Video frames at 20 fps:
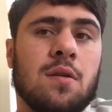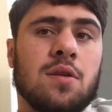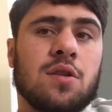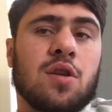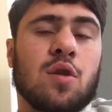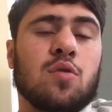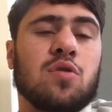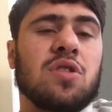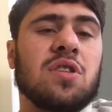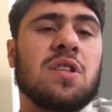
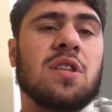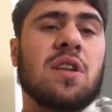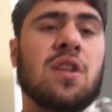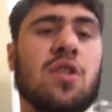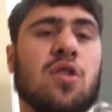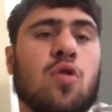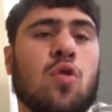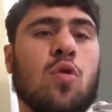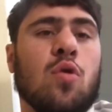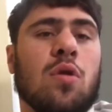so she did a
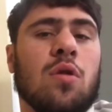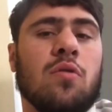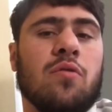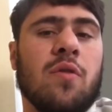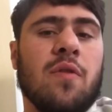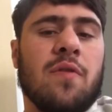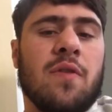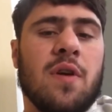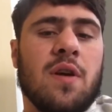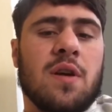Google
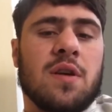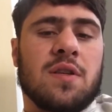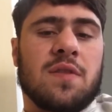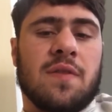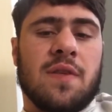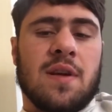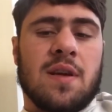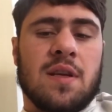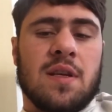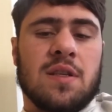reverse
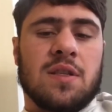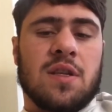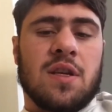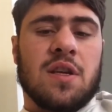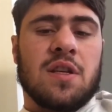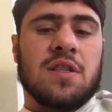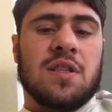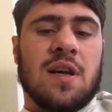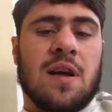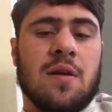thing and it
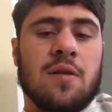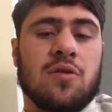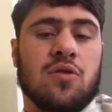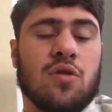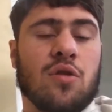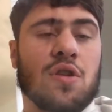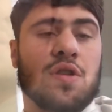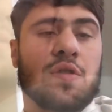turns out it took